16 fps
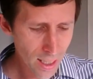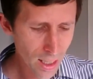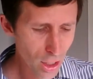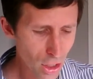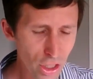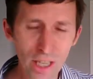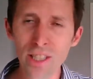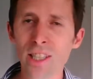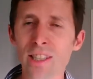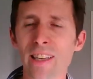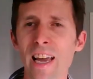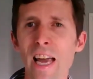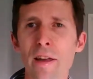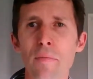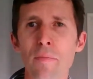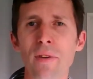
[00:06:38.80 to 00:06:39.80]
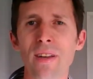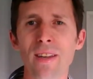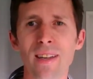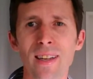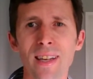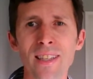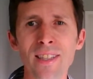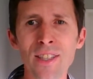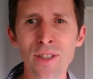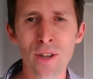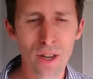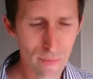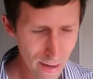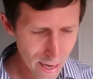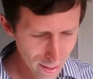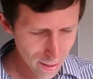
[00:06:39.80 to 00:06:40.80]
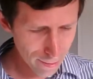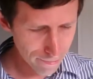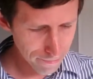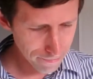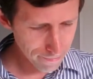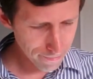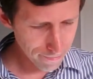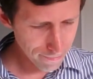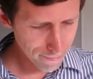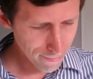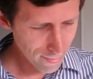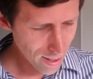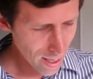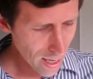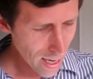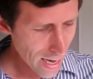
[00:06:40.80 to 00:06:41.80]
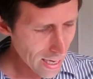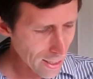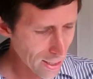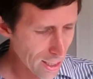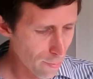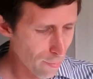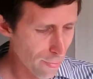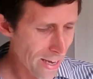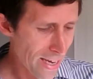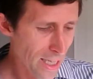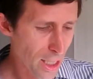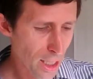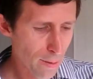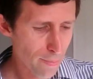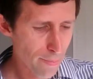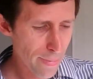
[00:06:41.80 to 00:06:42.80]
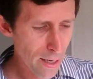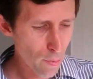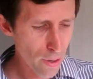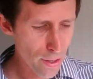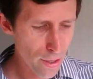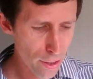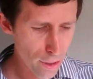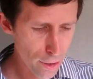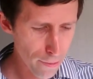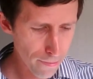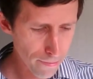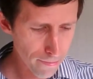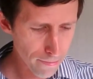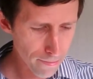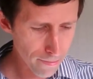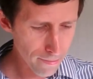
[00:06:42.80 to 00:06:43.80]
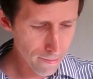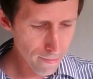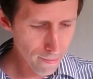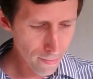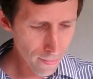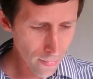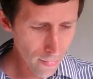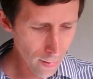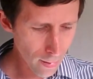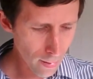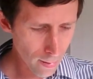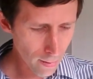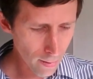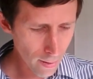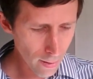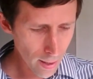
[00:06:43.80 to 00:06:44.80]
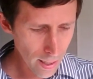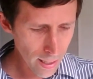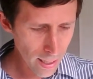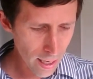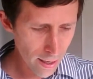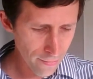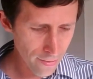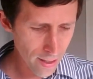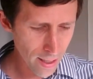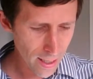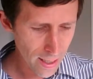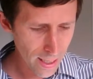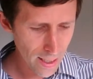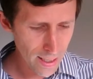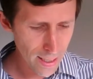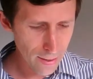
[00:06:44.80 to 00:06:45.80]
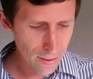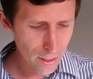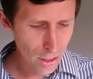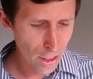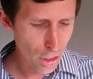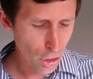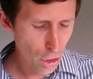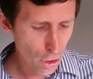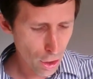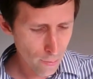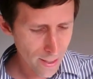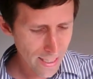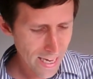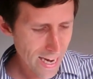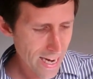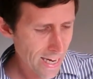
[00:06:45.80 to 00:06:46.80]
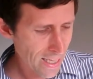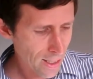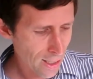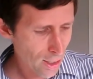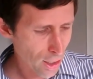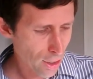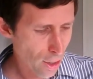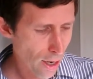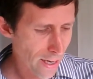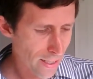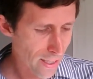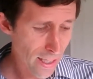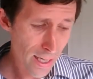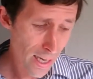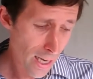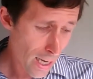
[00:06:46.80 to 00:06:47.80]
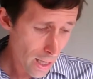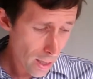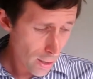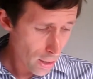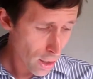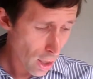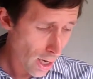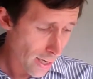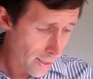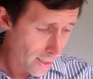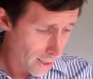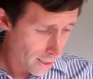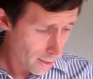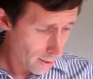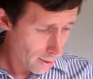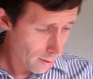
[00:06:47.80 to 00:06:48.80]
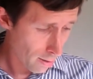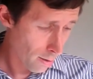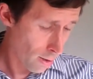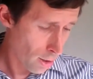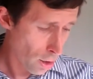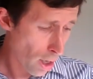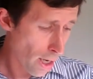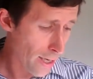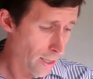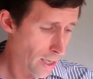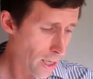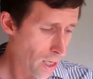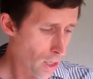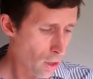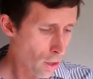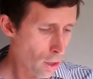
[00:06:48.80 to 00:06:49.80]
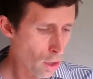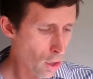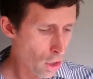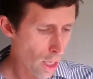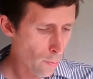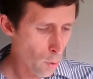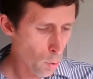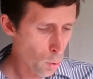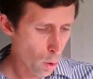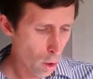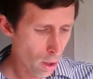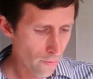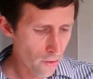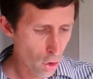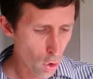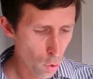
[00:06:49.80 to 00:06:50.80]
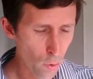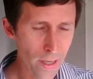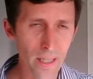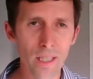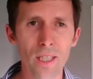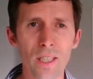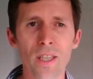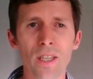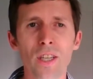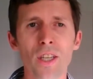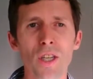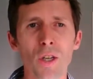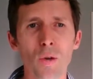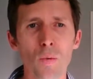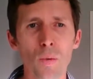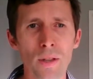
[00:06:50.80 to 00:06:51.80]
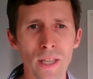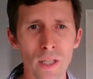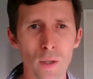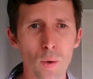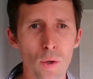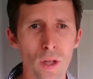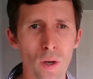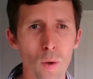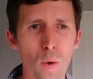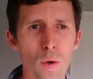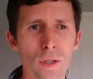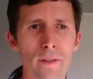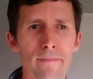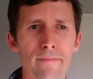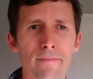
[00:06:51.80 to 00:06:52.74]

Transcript: Jesus came and stood among them and said, "Peace be with you." And after he said this, he showed them his hands and sides and side. The disciples were overjoyed when they saw the Lord.